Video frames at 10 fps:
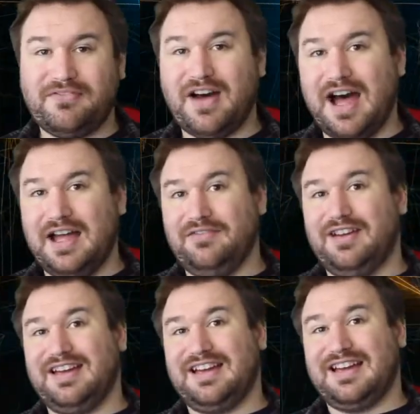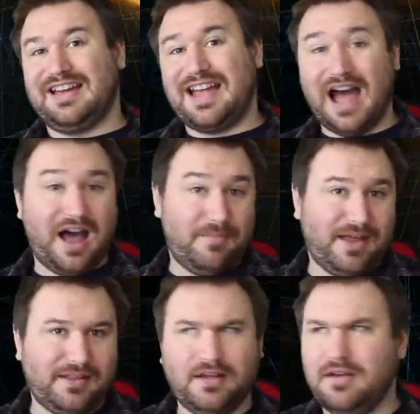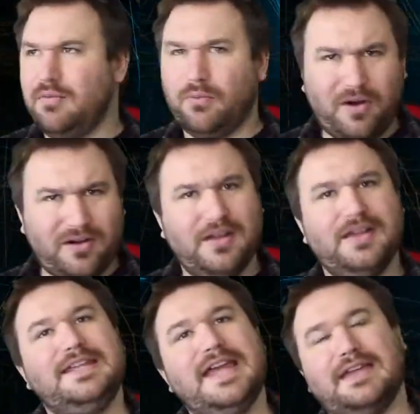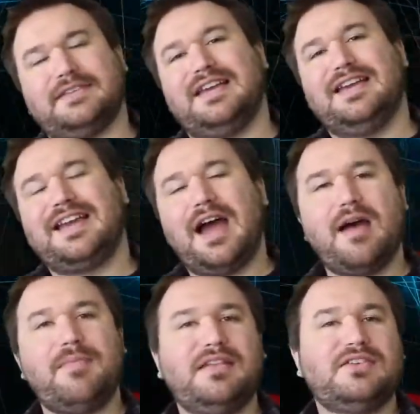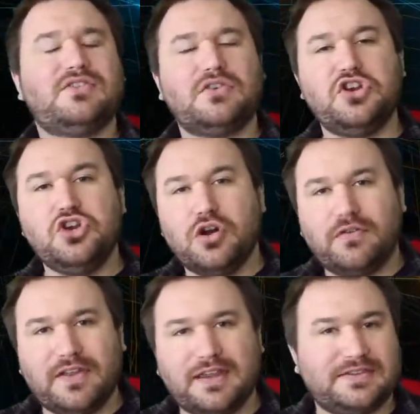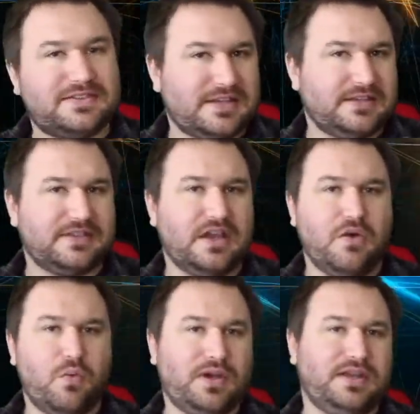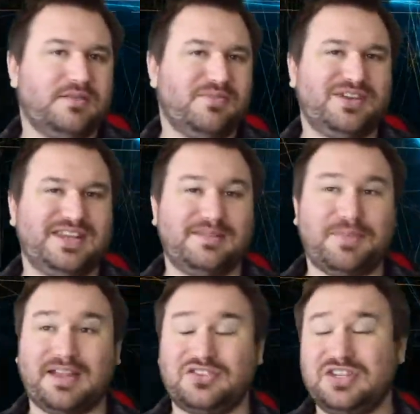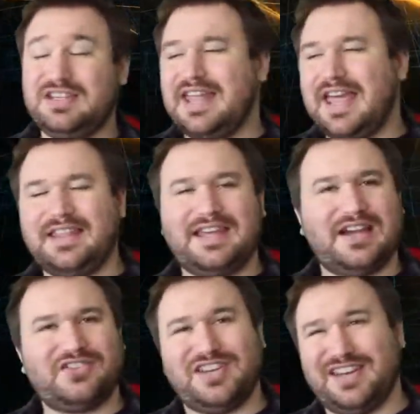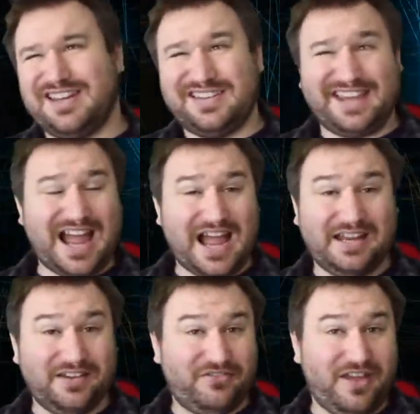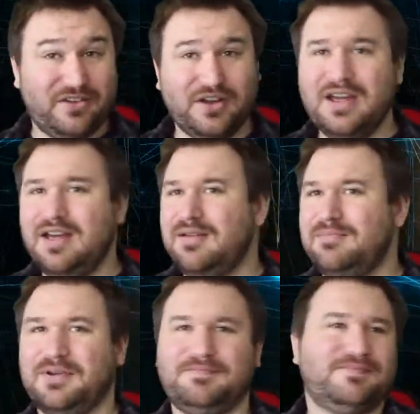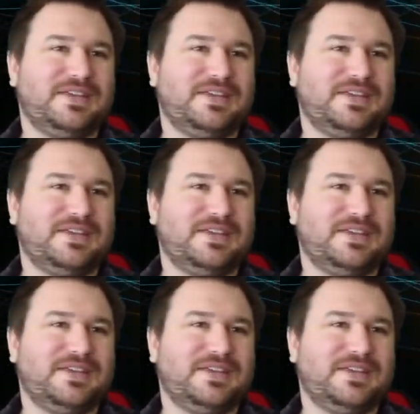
five, Carmella. What? Yes, Carmella's done nothing since winning the Money in the Bank. She nearly cashed in and it kind of failed, but